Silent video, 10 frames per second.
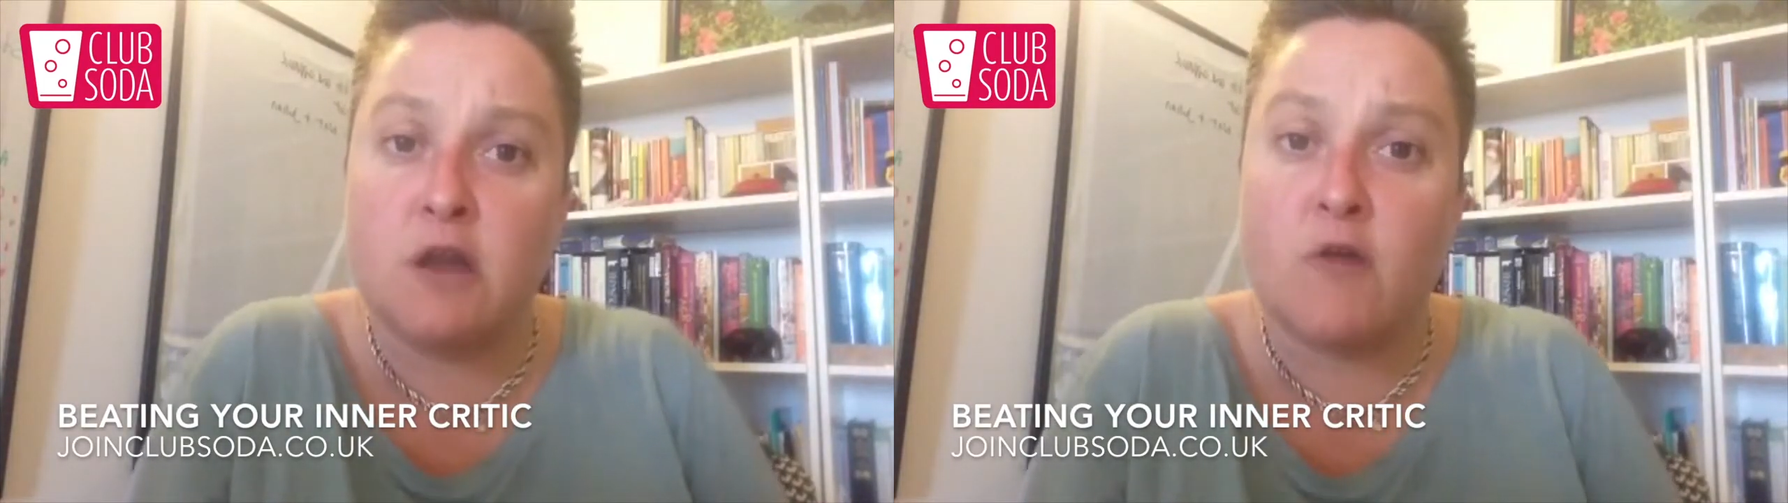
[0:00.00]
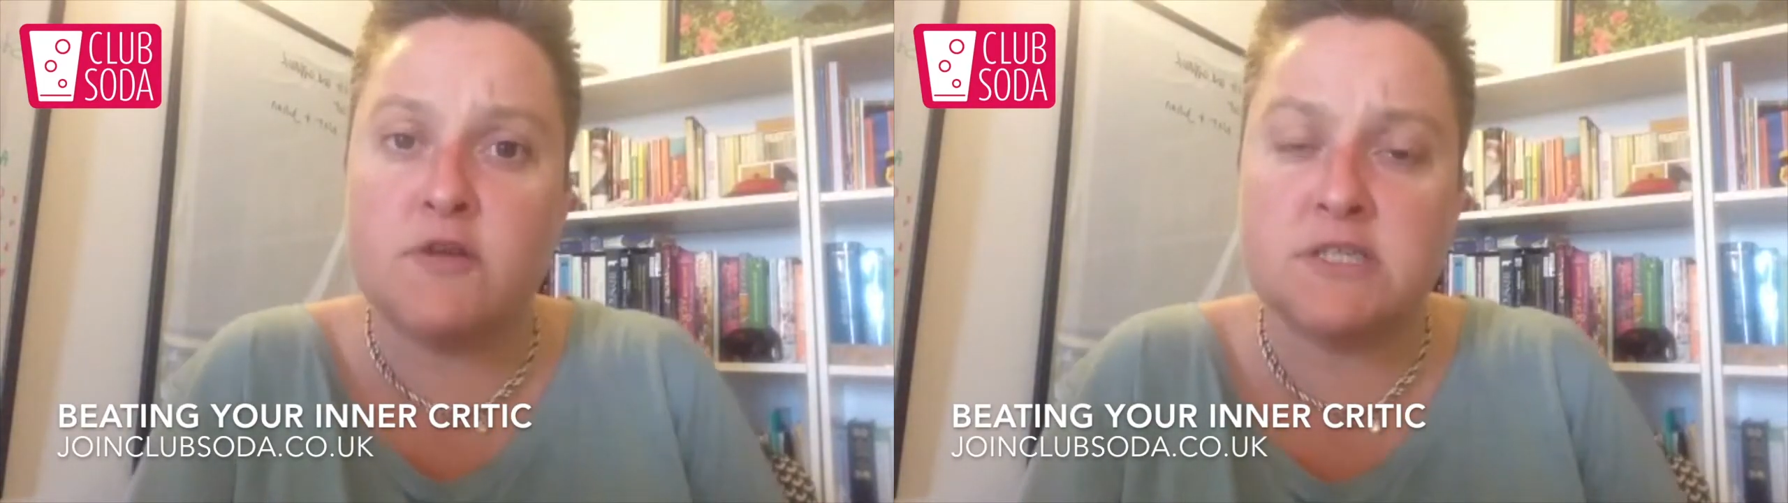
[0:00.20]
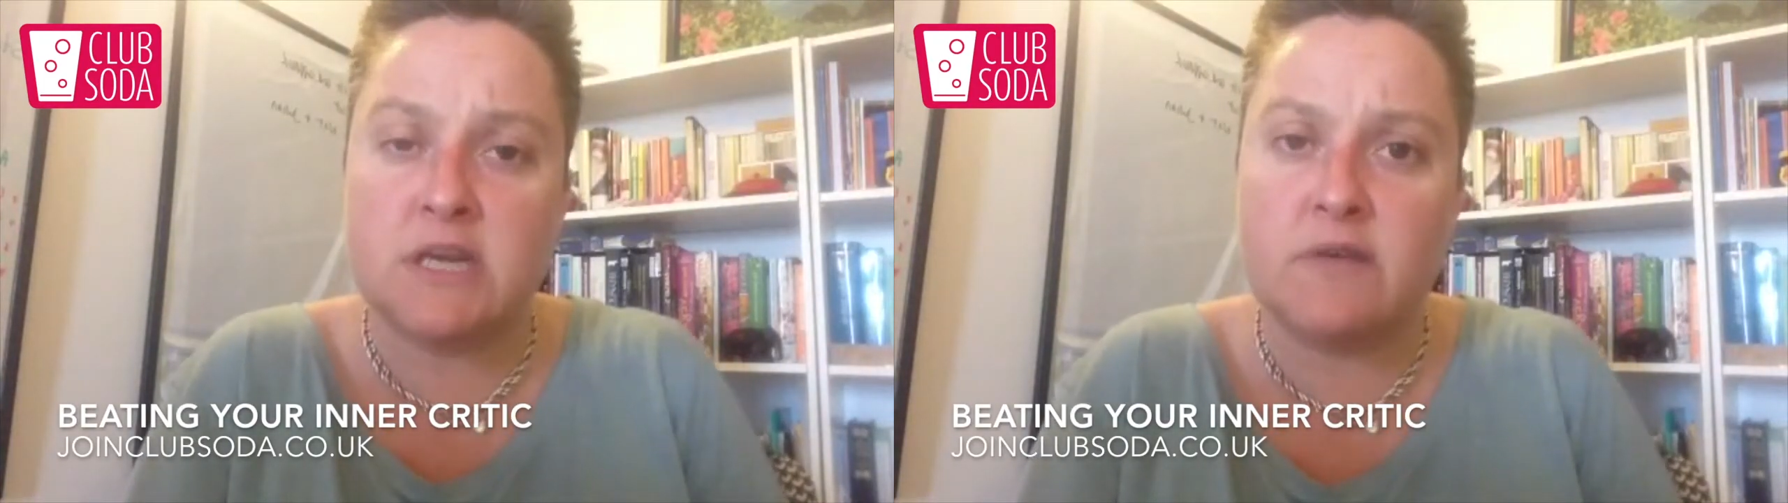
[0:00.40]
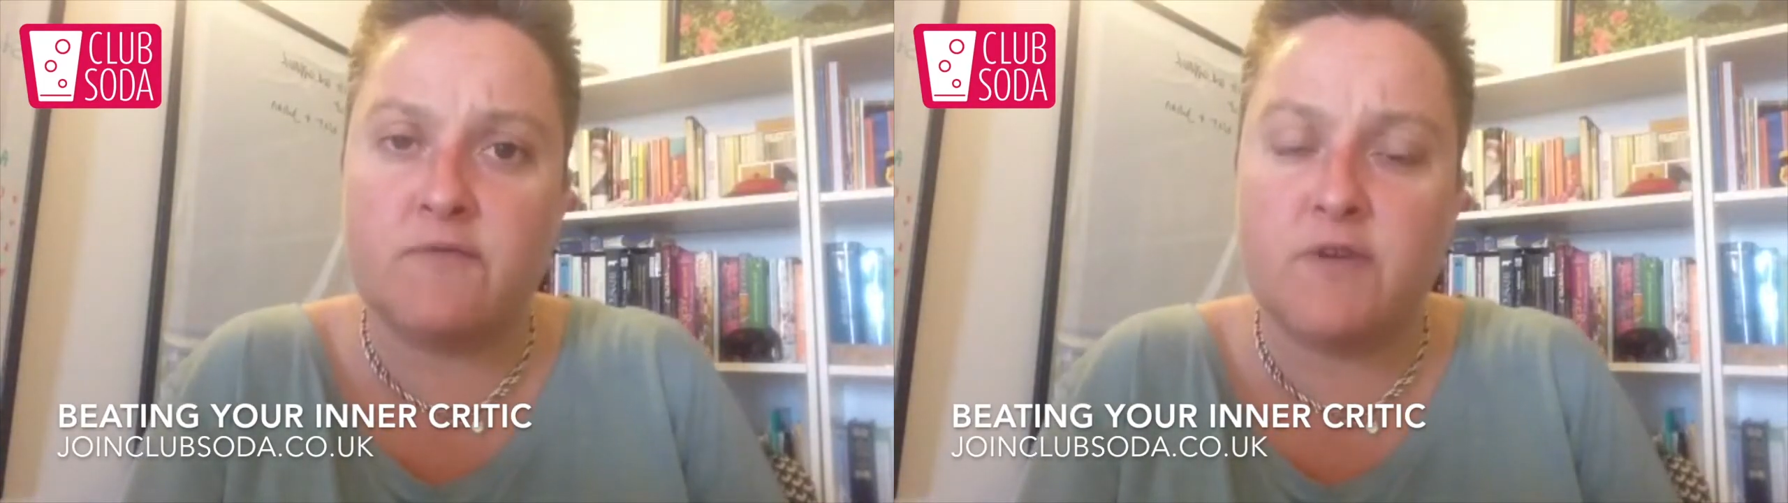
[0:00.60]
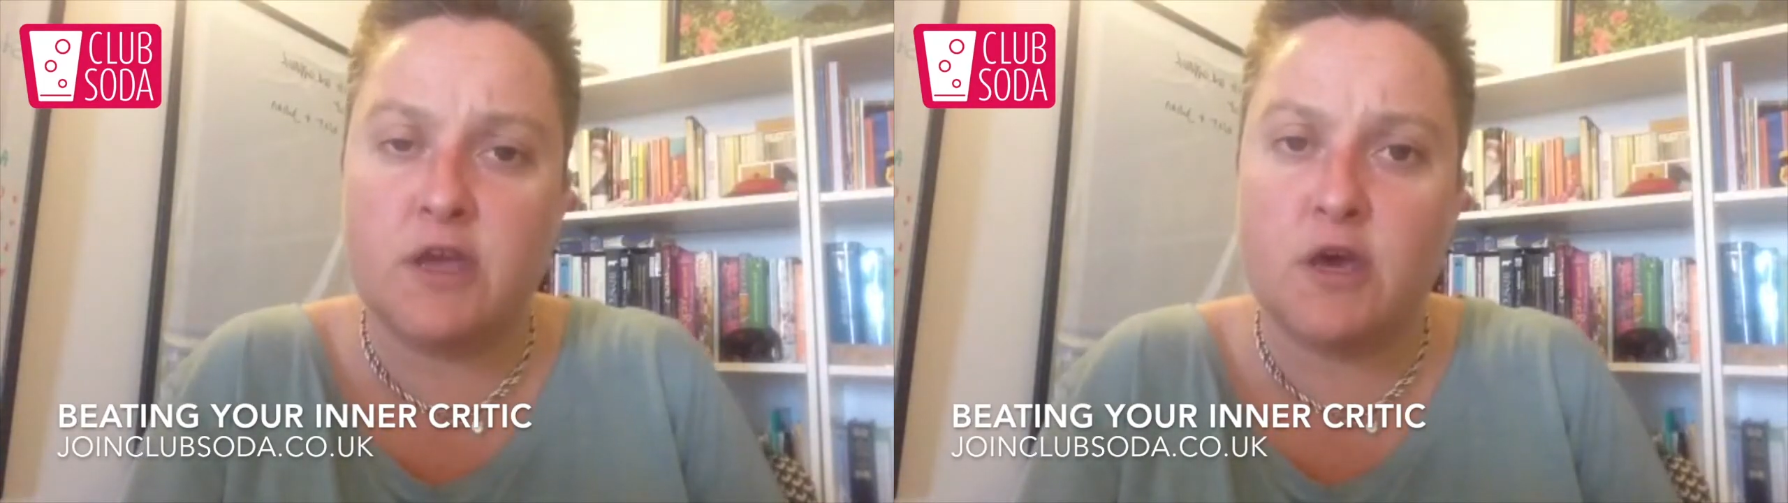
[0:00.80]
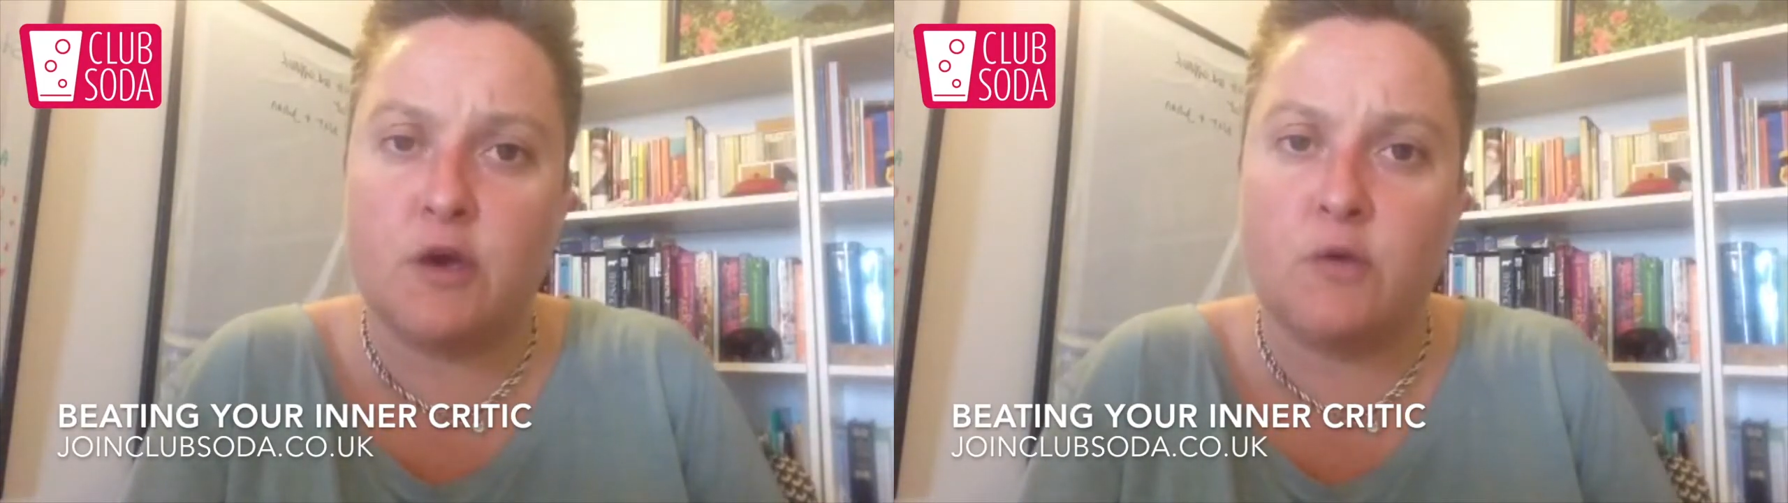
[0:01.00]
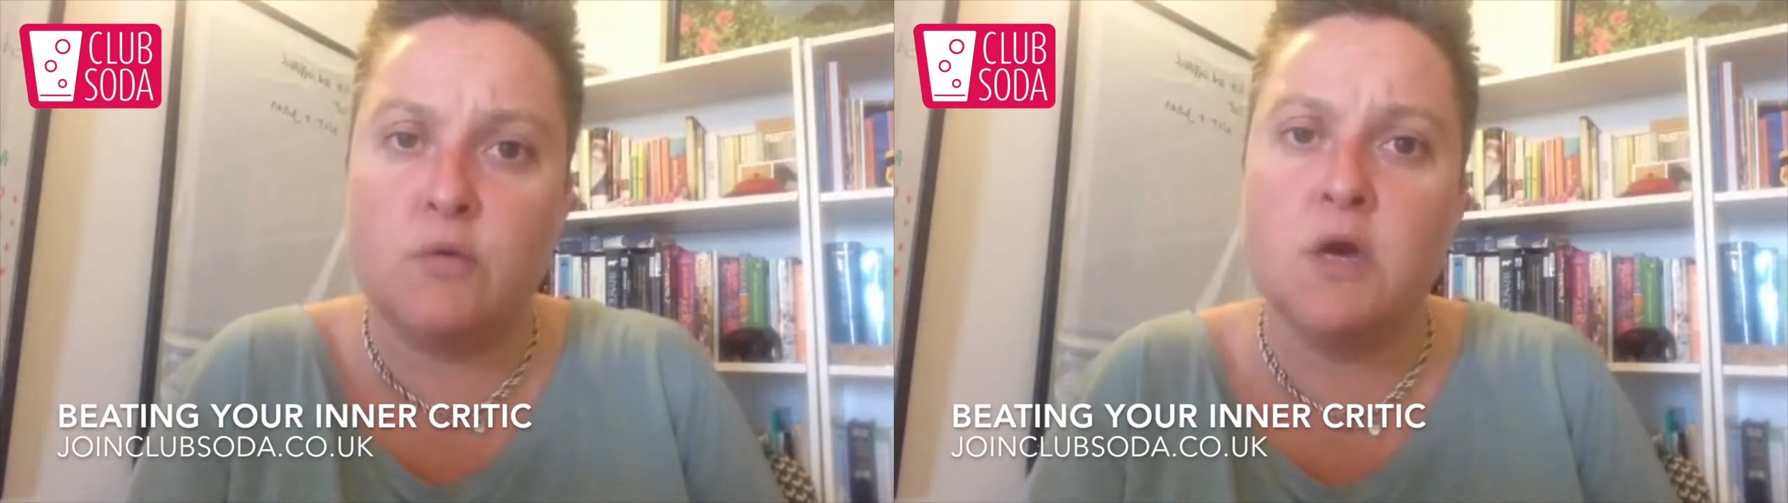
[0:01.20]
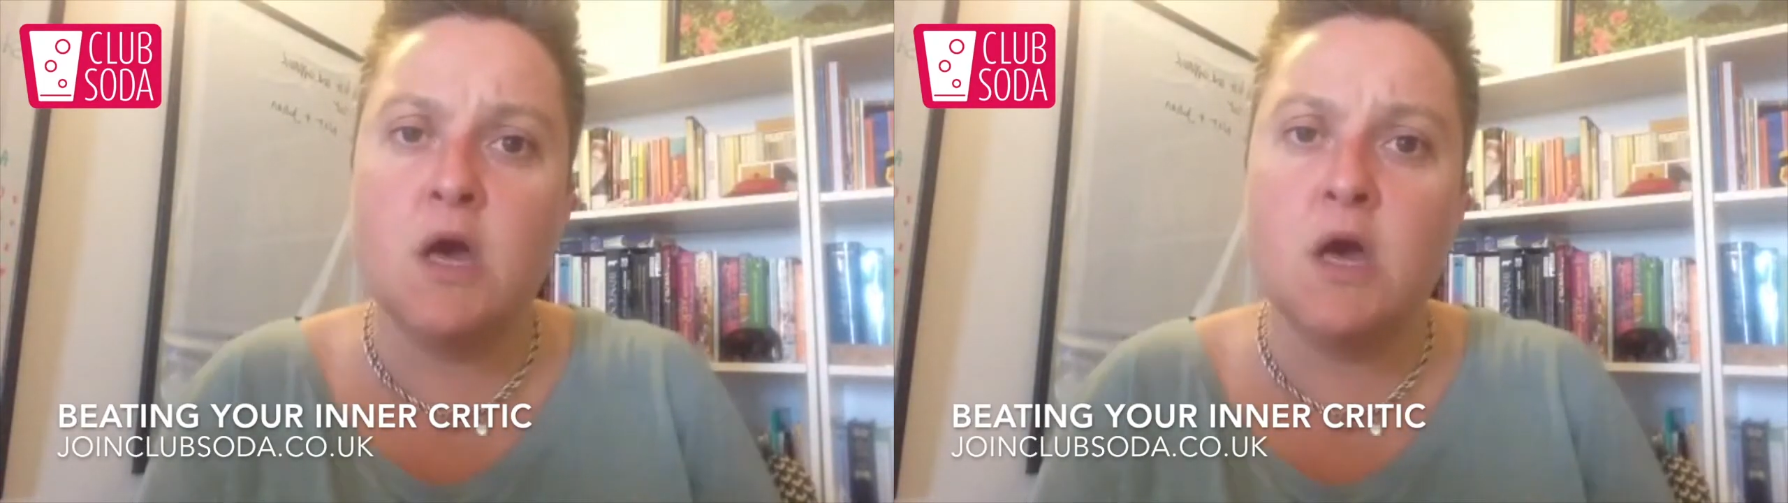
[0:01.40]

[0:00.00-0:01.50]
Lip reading: nourishing for you.